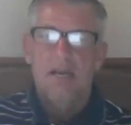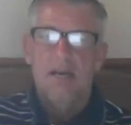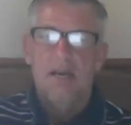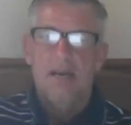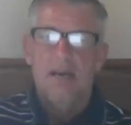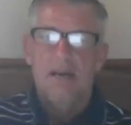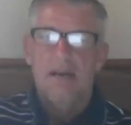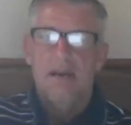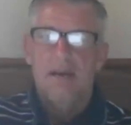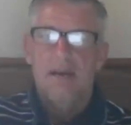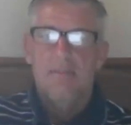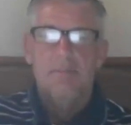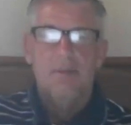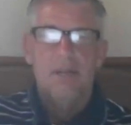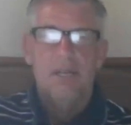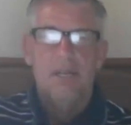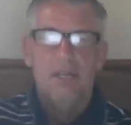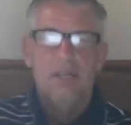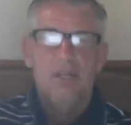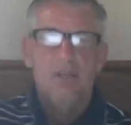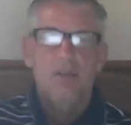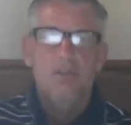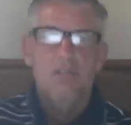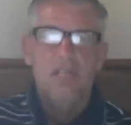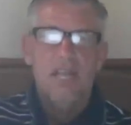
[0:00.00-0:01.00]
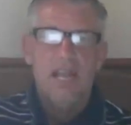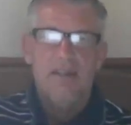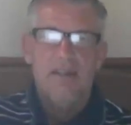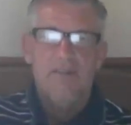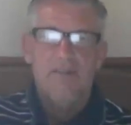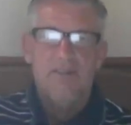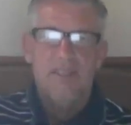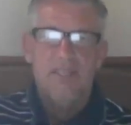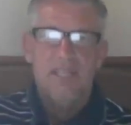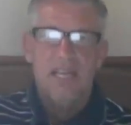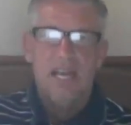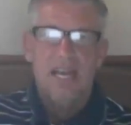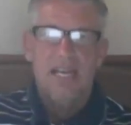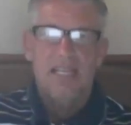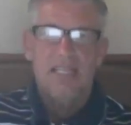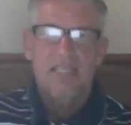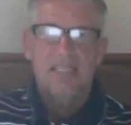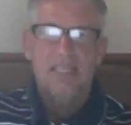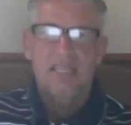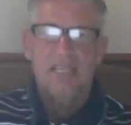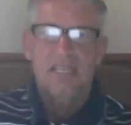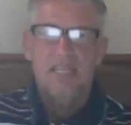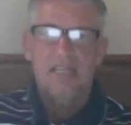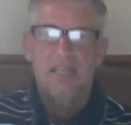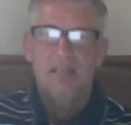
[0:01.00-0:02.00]
I'm going to use
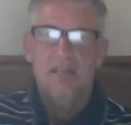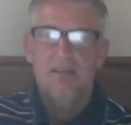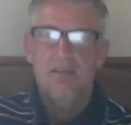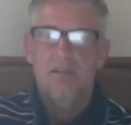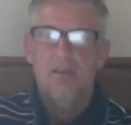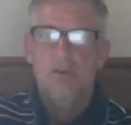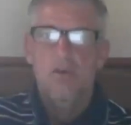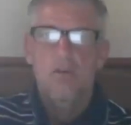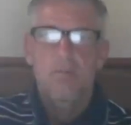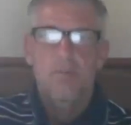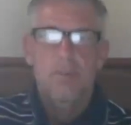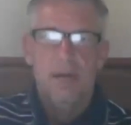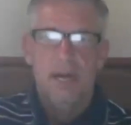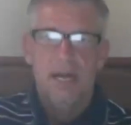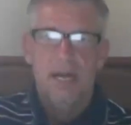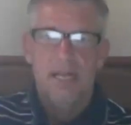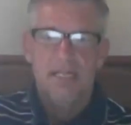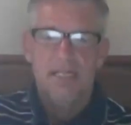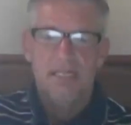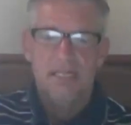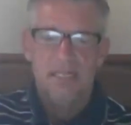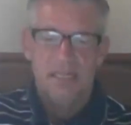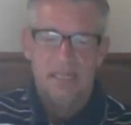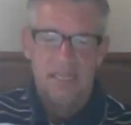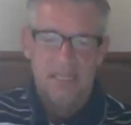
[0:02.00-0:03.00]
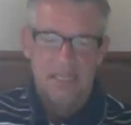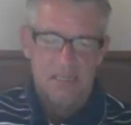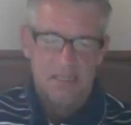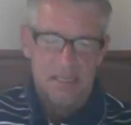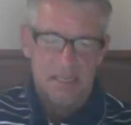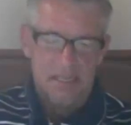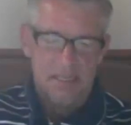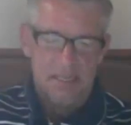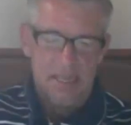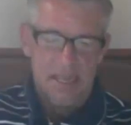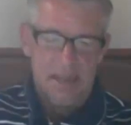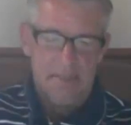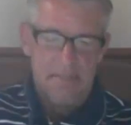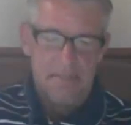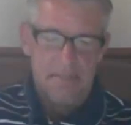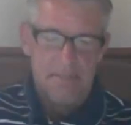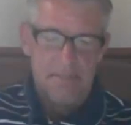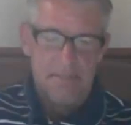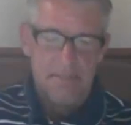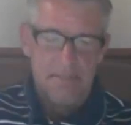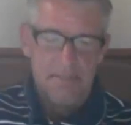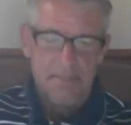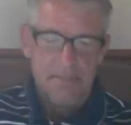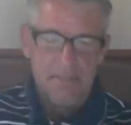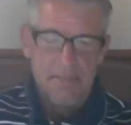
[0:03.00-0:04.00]
advertising, coupons, and things like that.
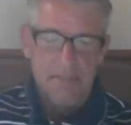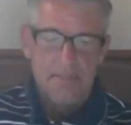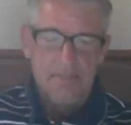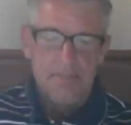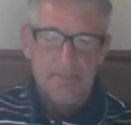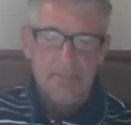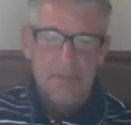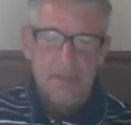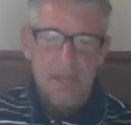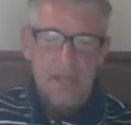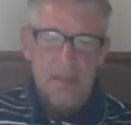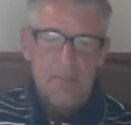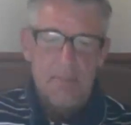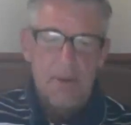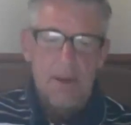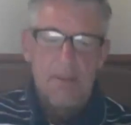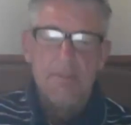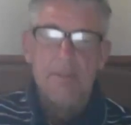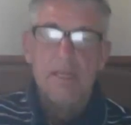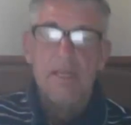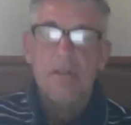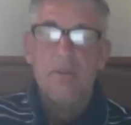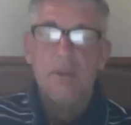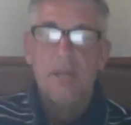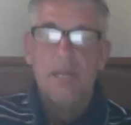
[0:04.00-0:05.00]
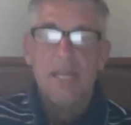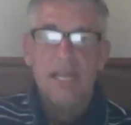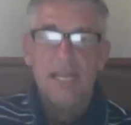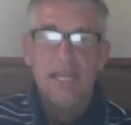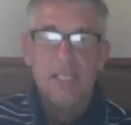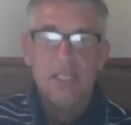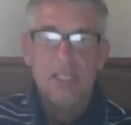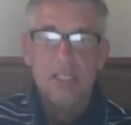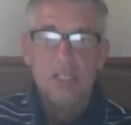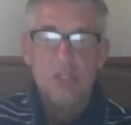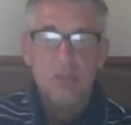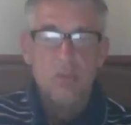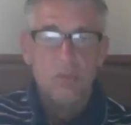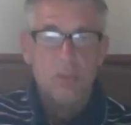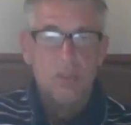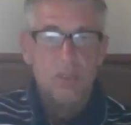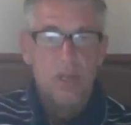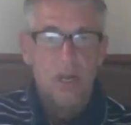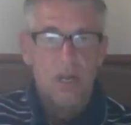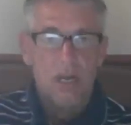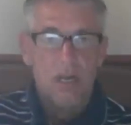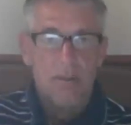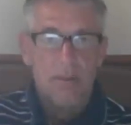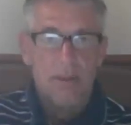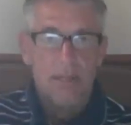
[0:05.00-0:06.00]
Public relations, we'll
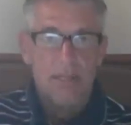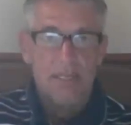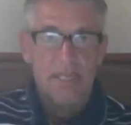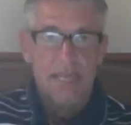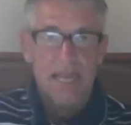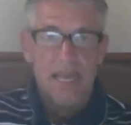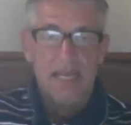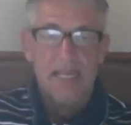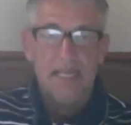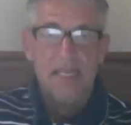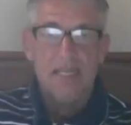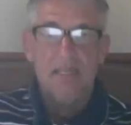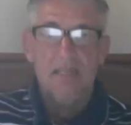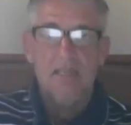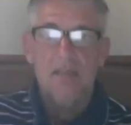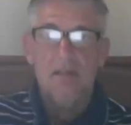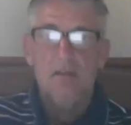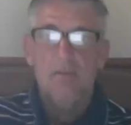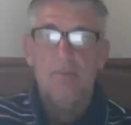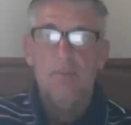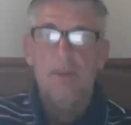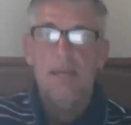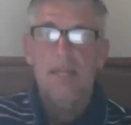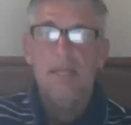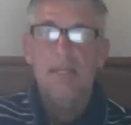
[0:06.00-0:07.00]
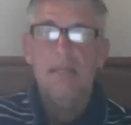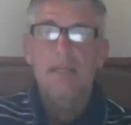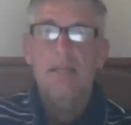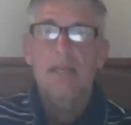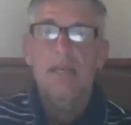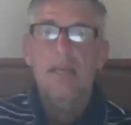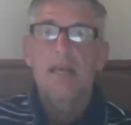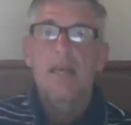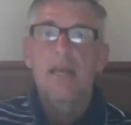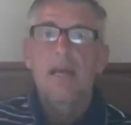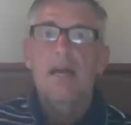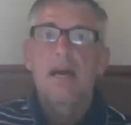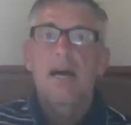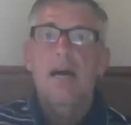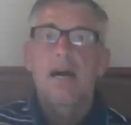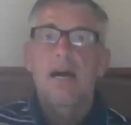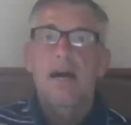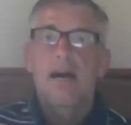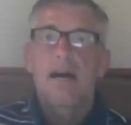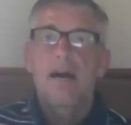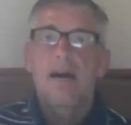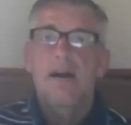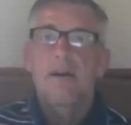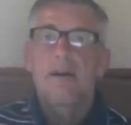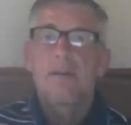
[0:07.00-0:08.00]
talk about that in a little bit.
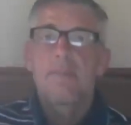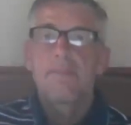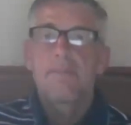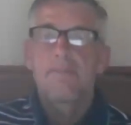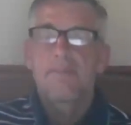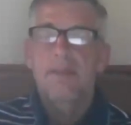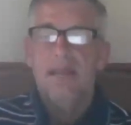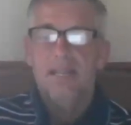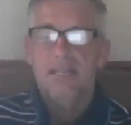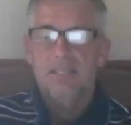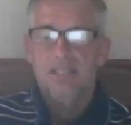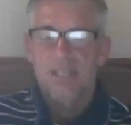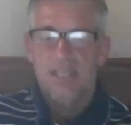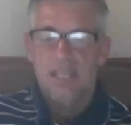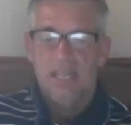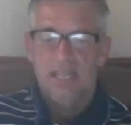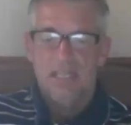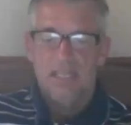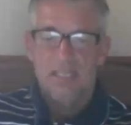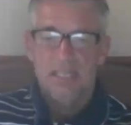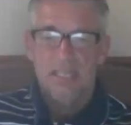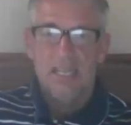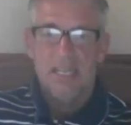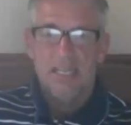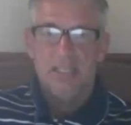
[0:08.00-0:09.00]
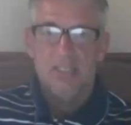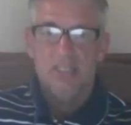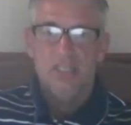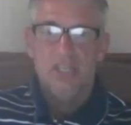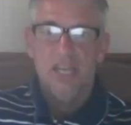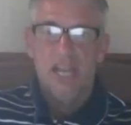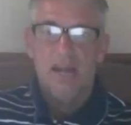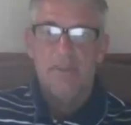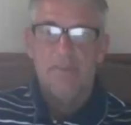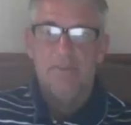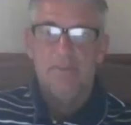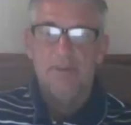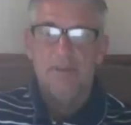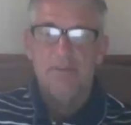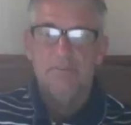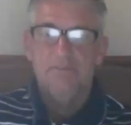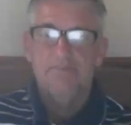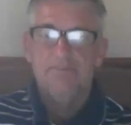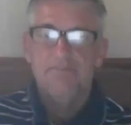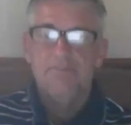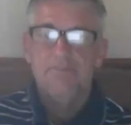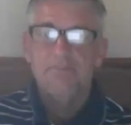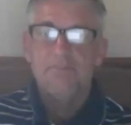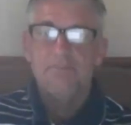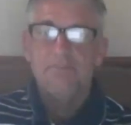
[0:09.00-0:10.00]
Actually, that's the next chapter.